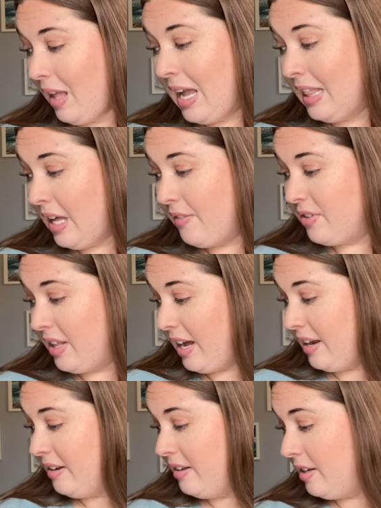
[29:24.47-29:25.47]
I loved
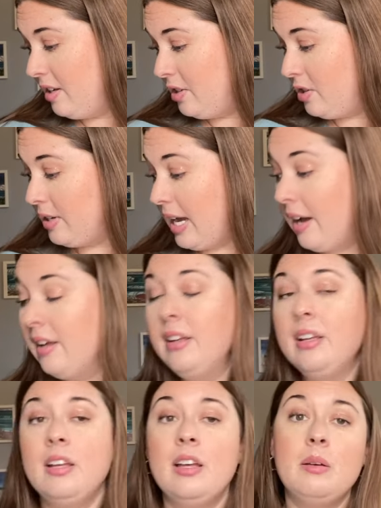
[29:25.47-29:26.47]
that. So yeah,
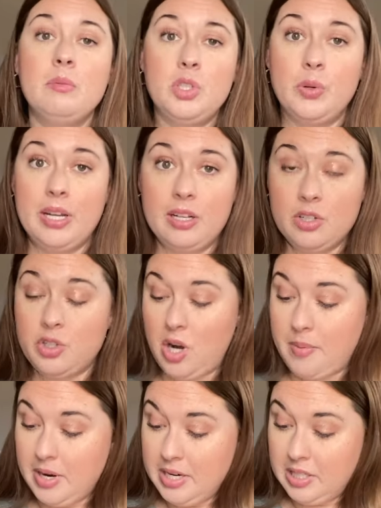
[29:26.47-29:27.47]
doing
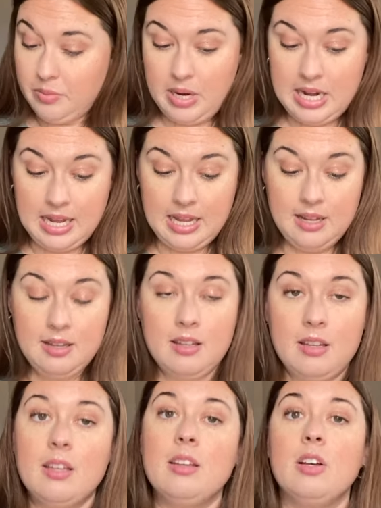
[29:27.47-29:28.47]
strawberry sweetie,
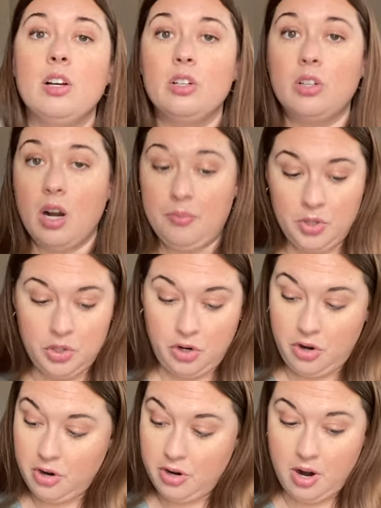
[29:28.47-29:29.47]
caramel
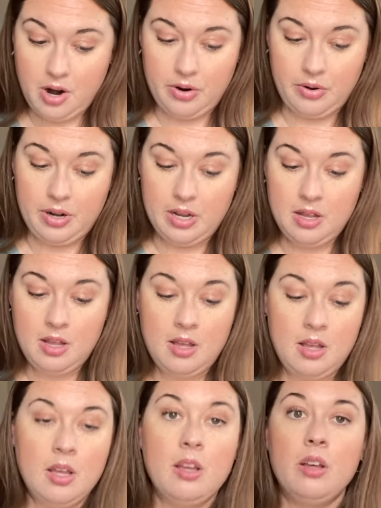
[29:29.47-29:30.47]
sugar cone,
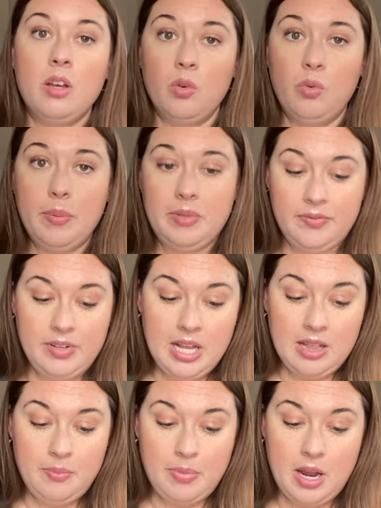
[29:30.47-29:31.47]
whipped
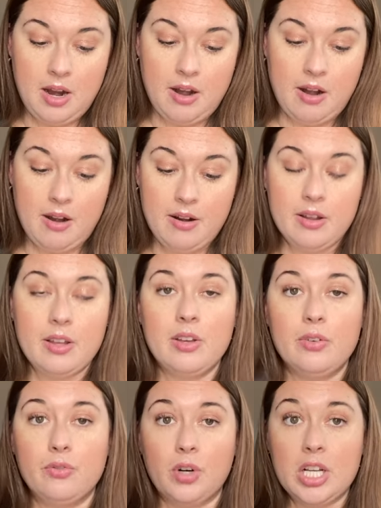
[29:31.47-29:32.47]
vanilla pear,
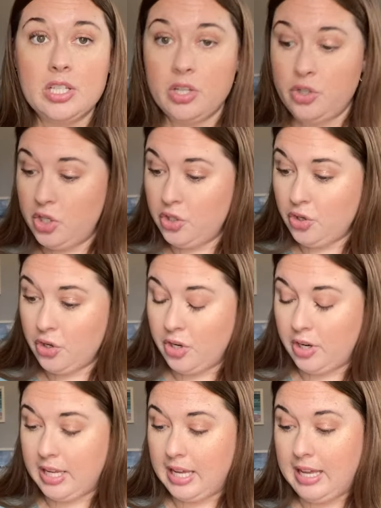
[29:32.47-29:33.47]
frosted ginger
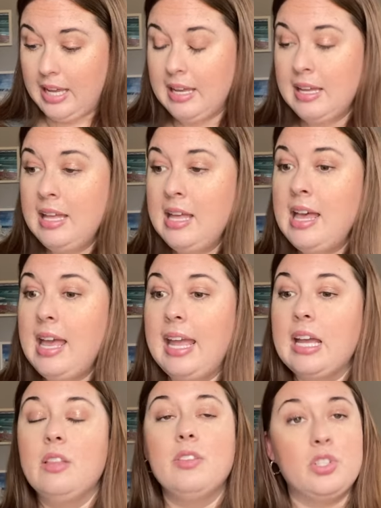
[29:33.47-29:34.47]
cookie,
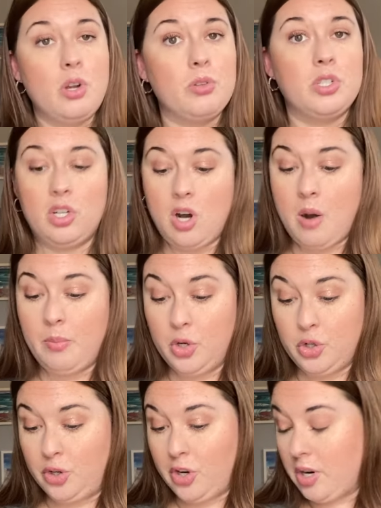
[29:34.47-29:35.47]
and the toasted caramel
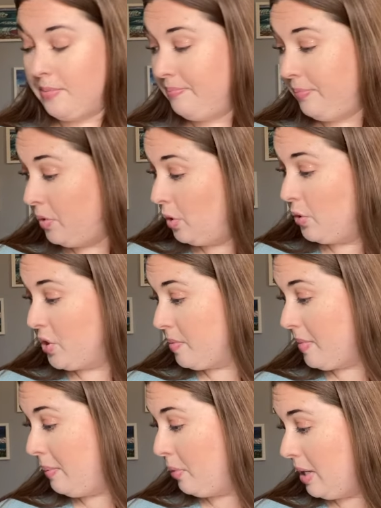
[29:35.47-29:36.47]
sugar. Those are
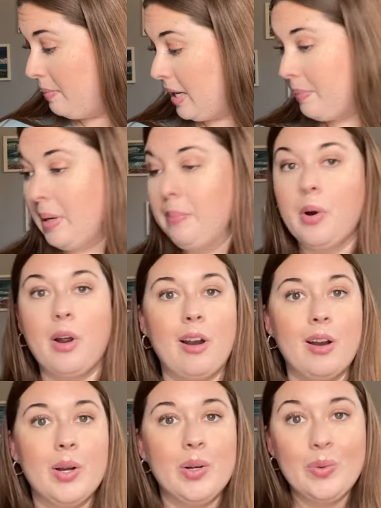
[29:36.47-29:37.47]
my Bring Back My
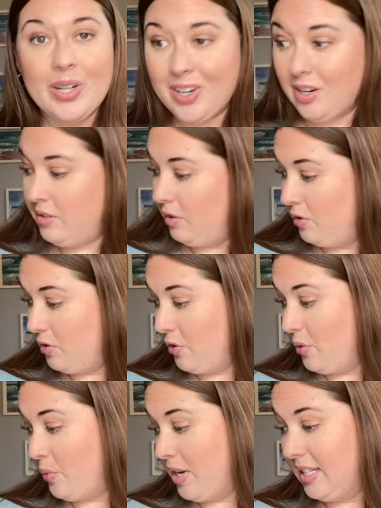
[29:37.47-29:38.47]
Bar winners. Those are the
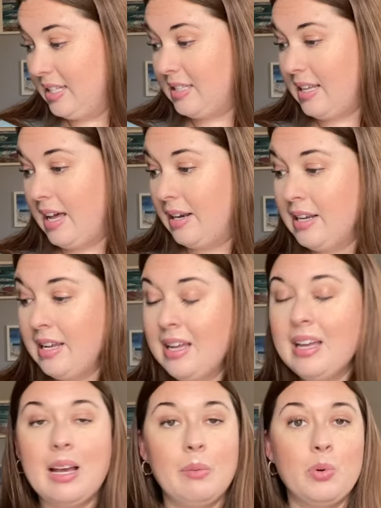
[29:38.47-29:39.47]
ones that
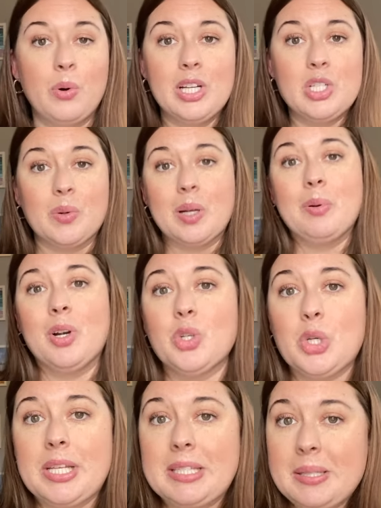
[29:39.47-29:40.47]
I'm going to
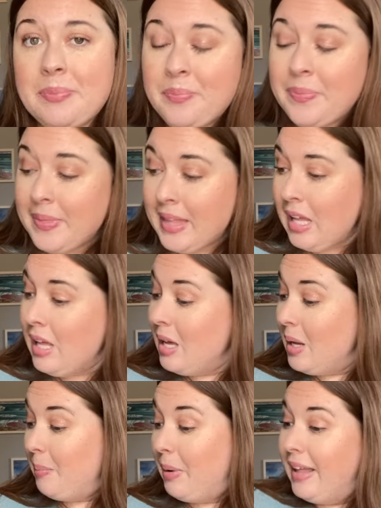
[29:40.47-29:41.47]
repurchase.
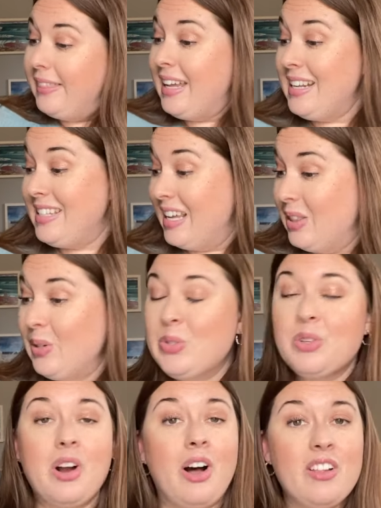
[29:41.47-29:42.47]
But that is it. Those
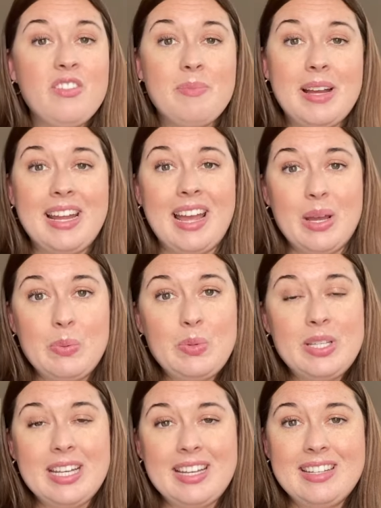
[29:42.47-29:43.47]
are all of my
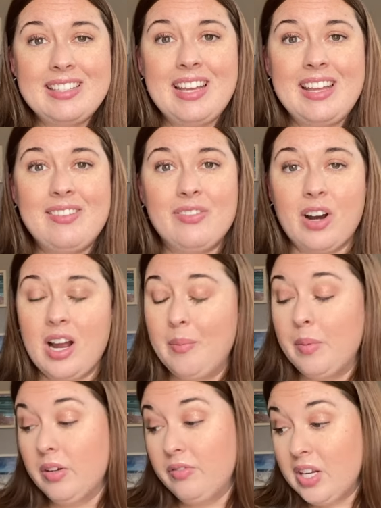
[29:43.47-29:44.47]
empties
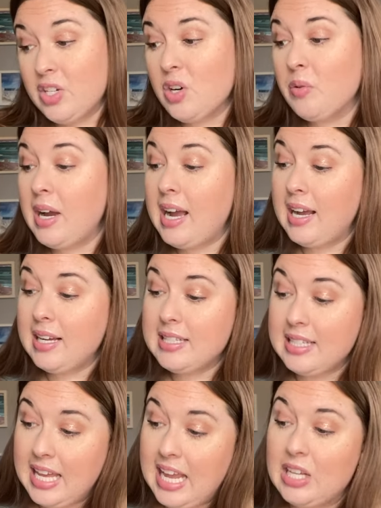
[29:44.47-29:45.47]
from Vendor Wax,
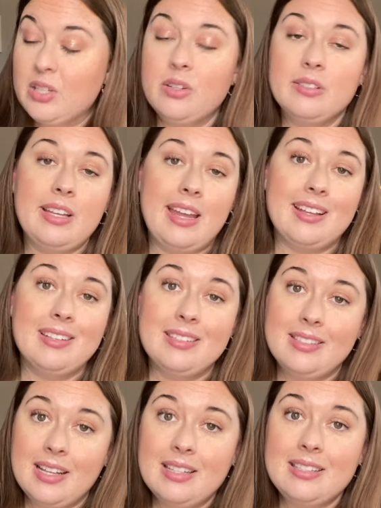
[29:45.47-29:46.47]
Candles, and
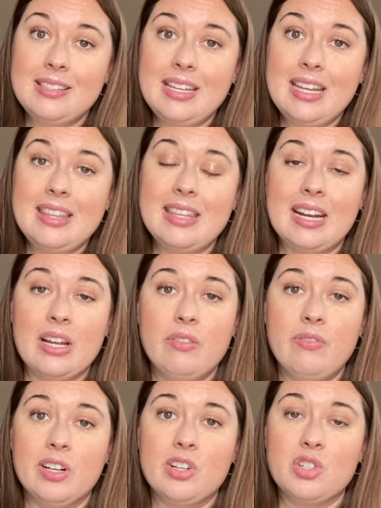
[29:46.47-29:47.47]
Scentsy that I have
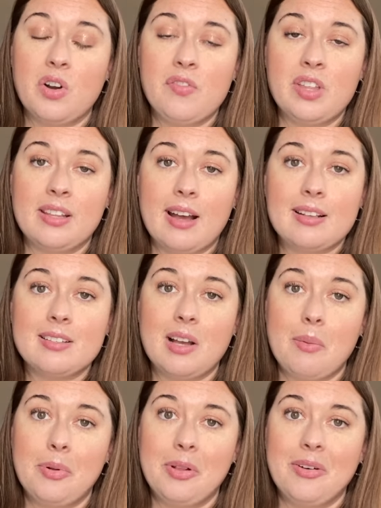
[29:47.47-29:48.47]
finished over the last
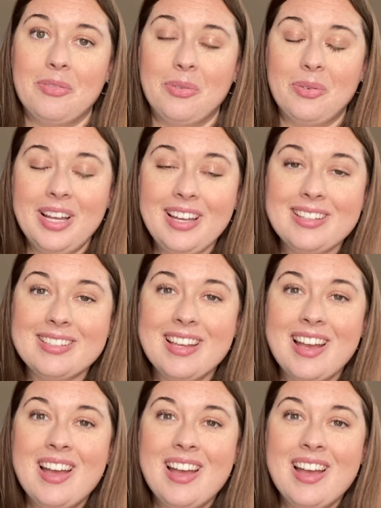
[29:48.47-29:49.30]
couple of weeks.